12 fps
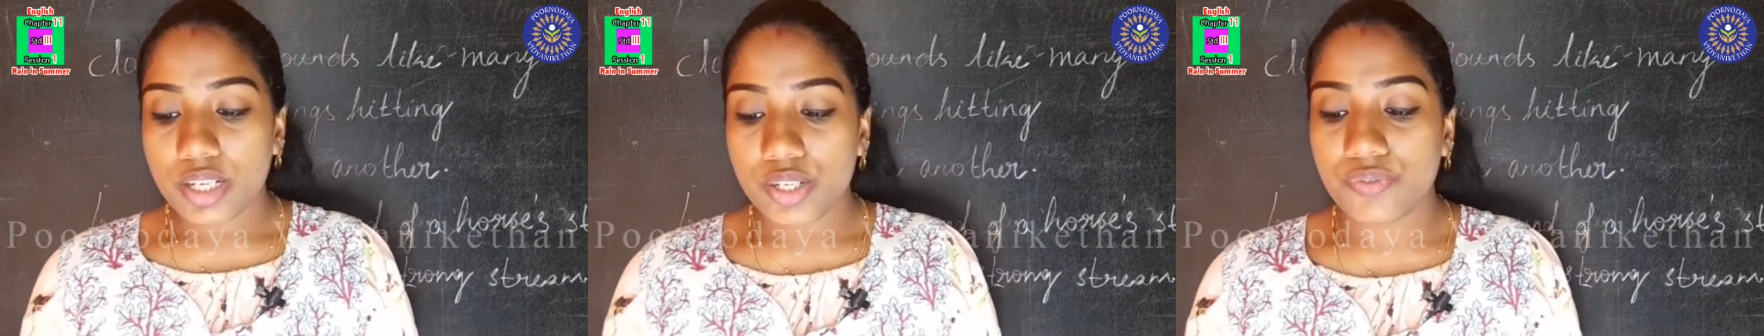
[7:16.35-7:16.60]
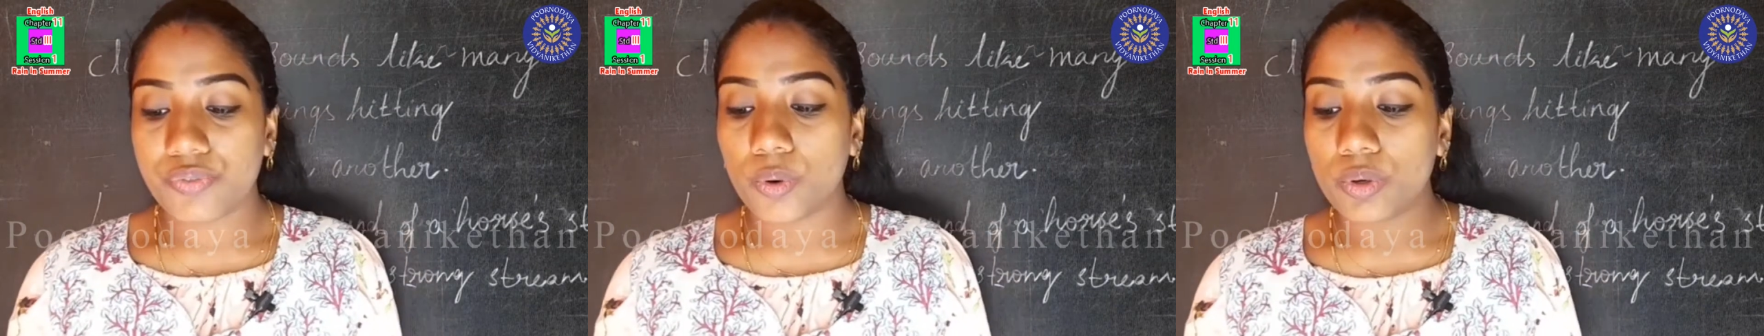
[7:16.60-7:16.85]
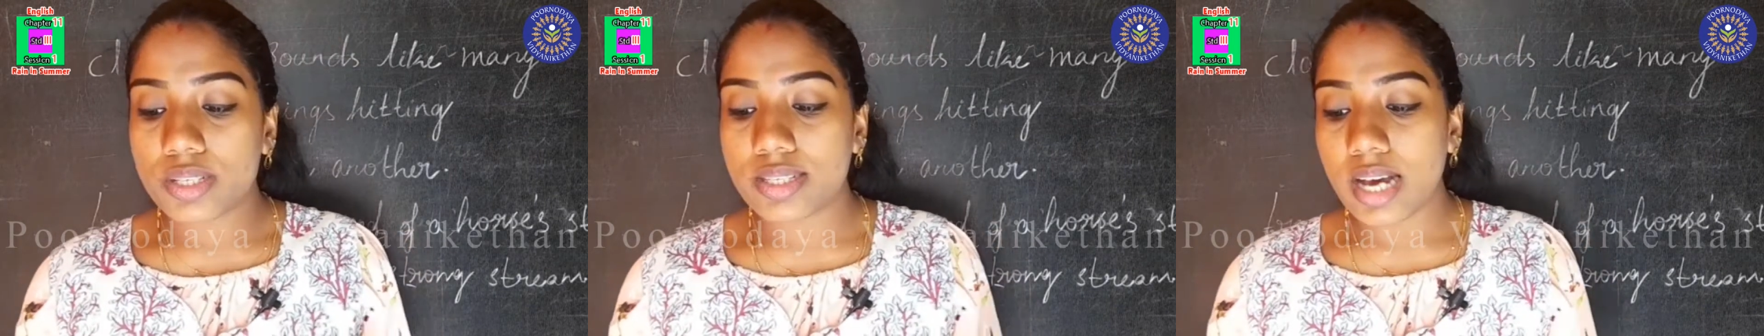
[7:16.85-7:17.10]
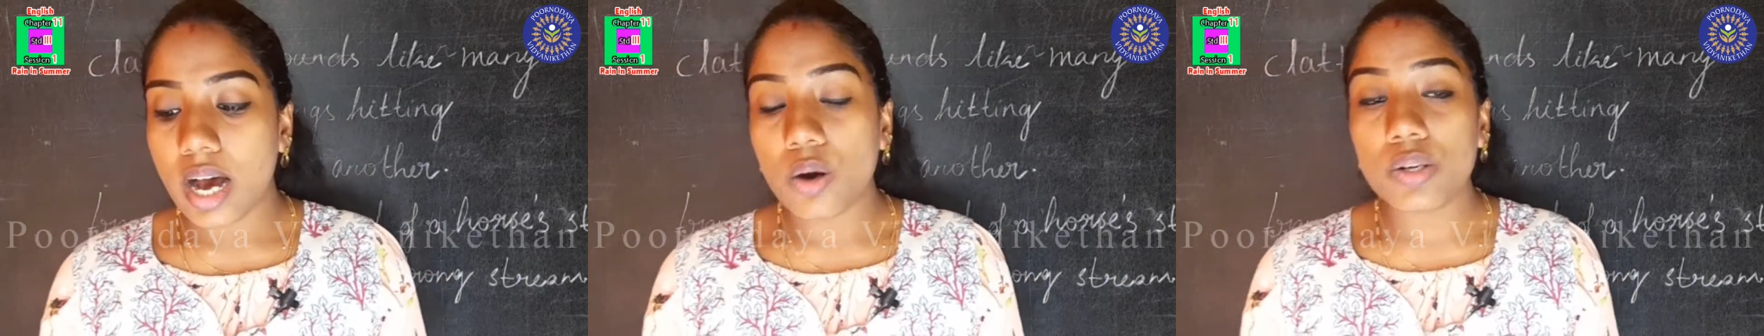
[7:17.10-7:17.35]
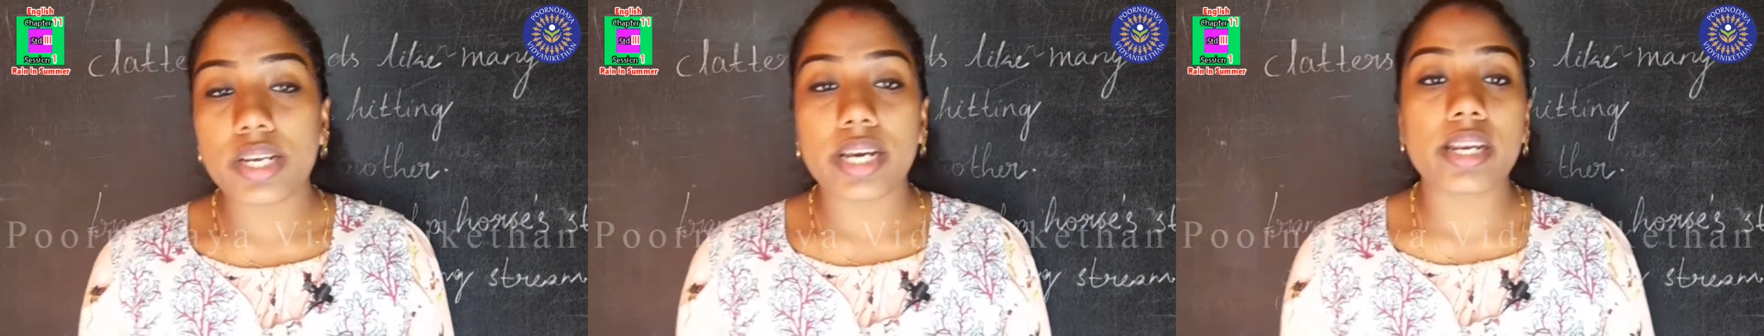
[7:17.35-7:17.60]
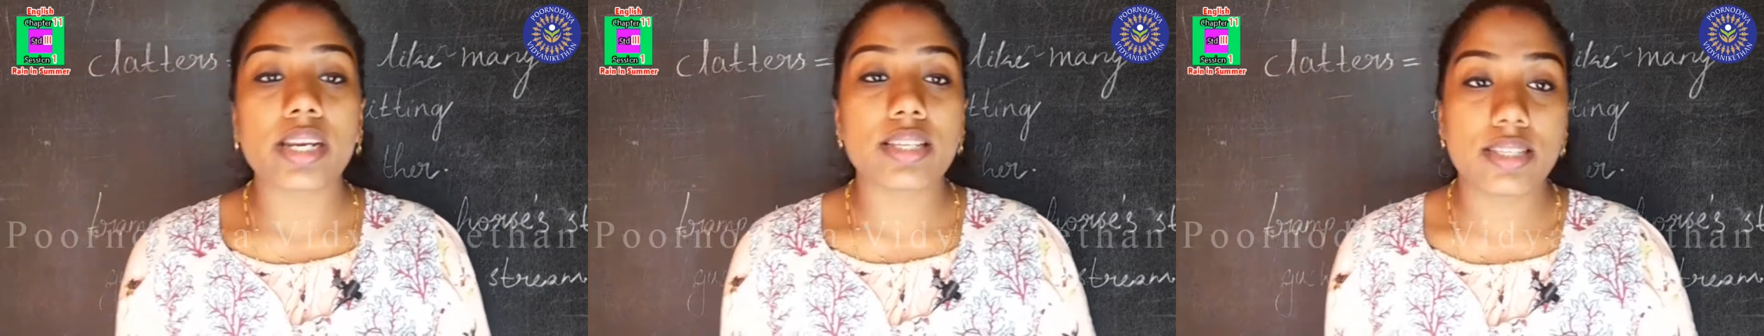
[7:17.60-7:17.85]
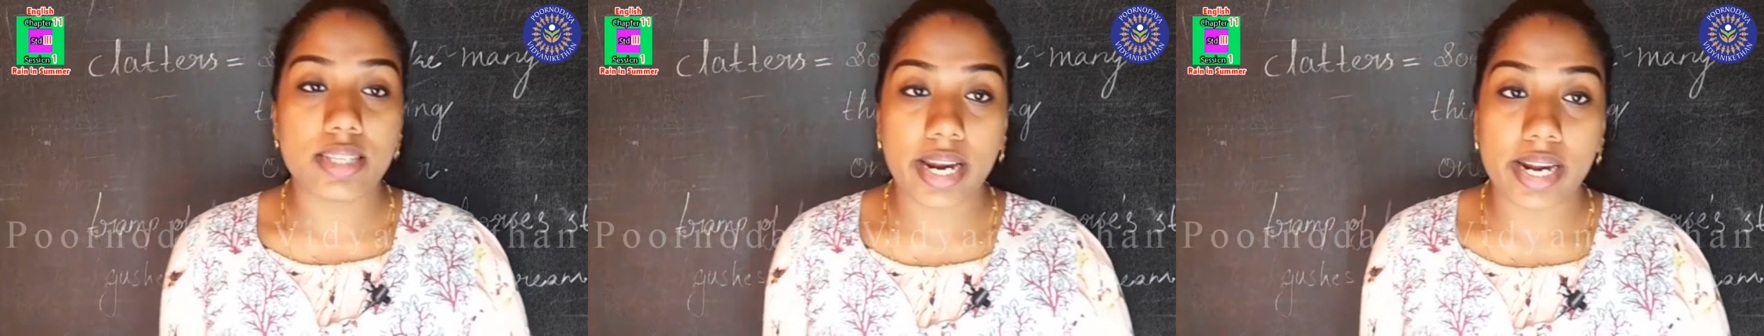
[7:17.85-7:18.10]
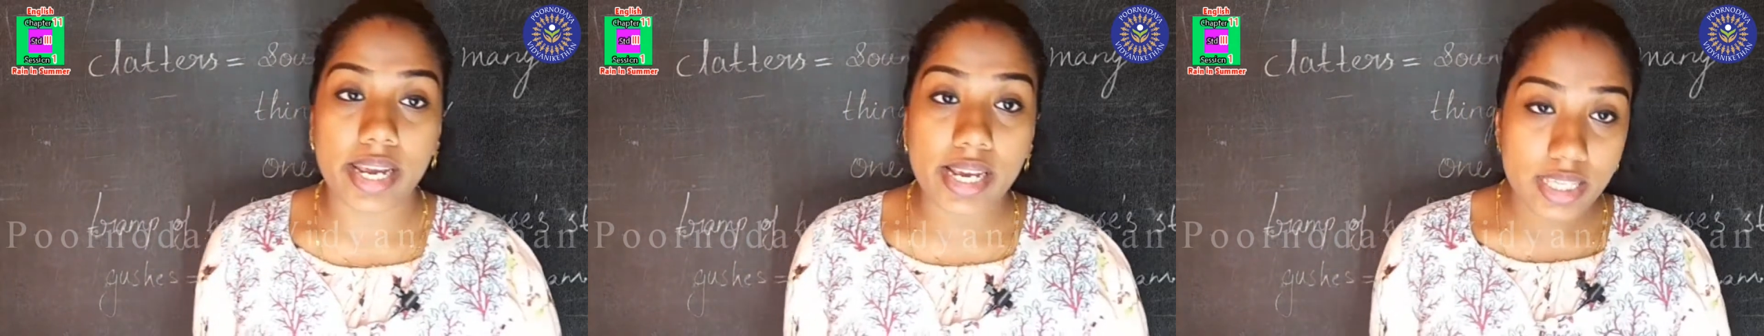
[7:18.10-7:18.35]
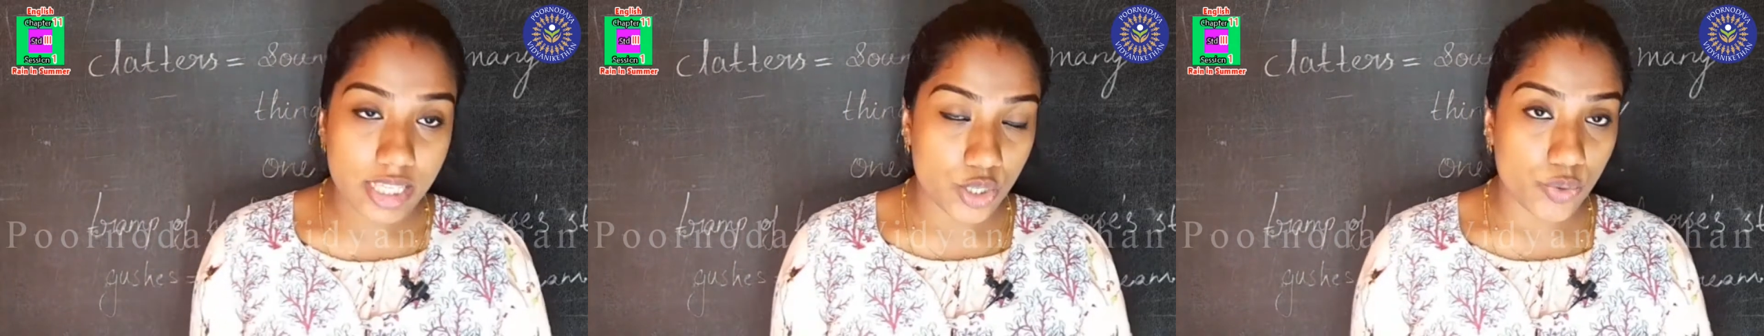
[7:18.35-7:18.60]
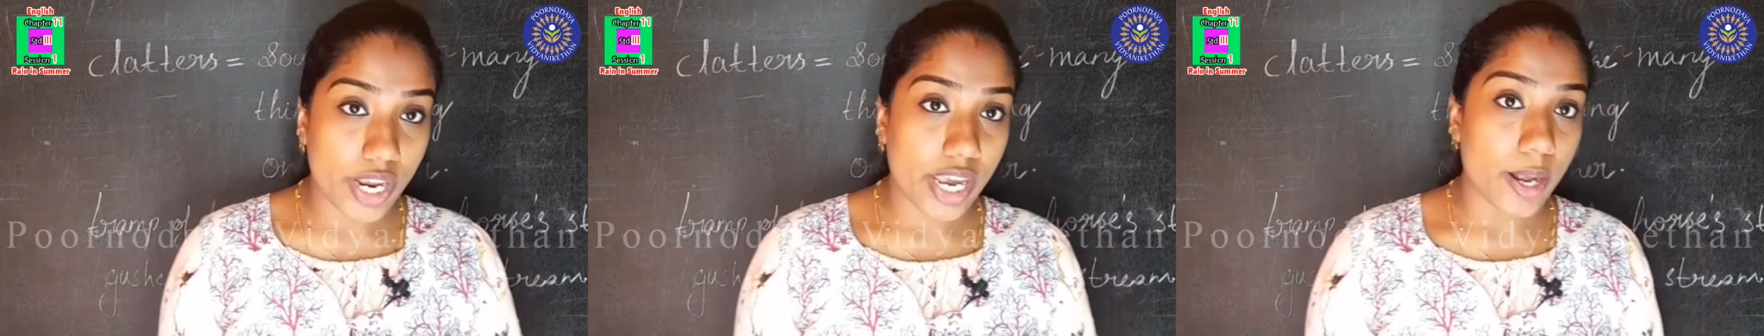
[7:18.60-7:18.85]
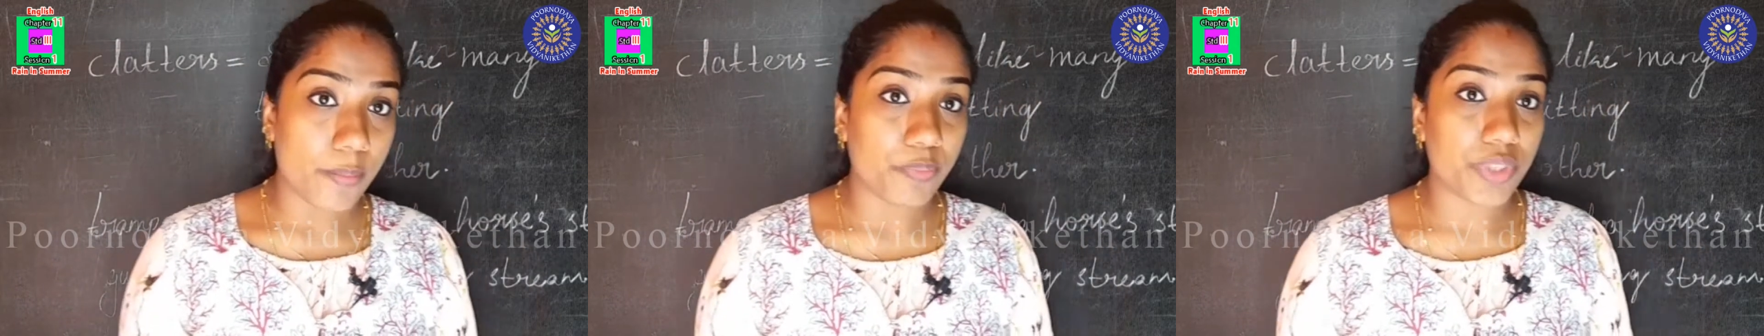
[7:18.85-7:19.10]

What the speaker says: to force out in a steady stream.